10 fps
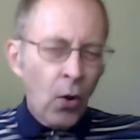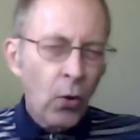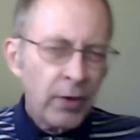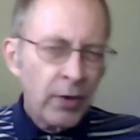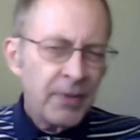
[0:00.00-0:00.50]

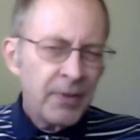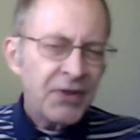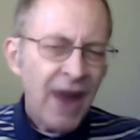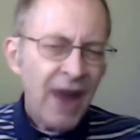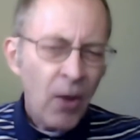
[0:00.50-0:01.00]
Odom
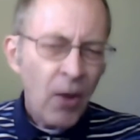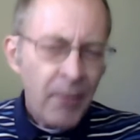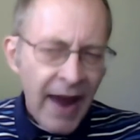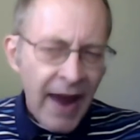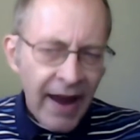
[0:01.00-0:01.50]
is now
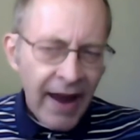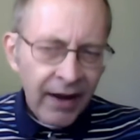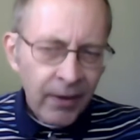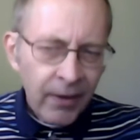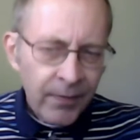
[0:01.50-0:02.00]
back
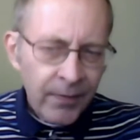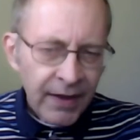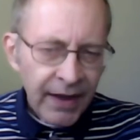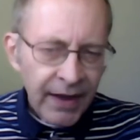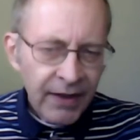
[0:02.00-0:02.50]

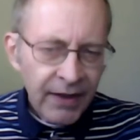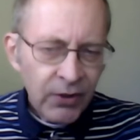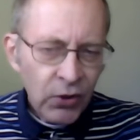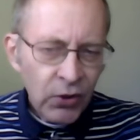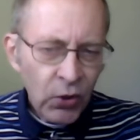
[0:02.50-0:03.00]

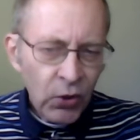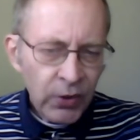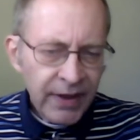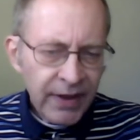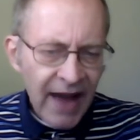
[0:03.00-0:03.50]
in
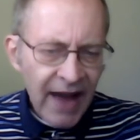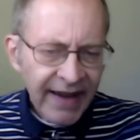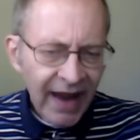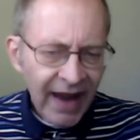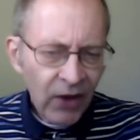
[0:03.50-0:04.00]

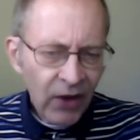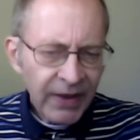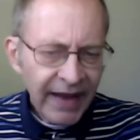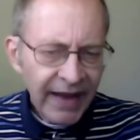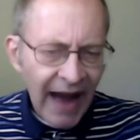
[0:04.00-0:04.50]
Kootenai
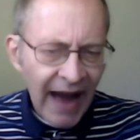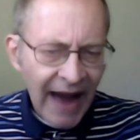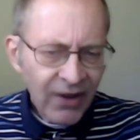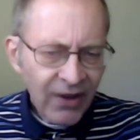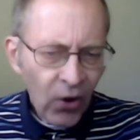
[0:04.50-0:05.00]
County,
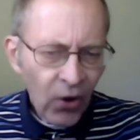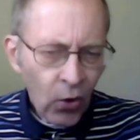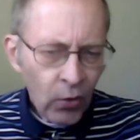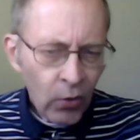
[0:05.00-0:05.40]
Idaho,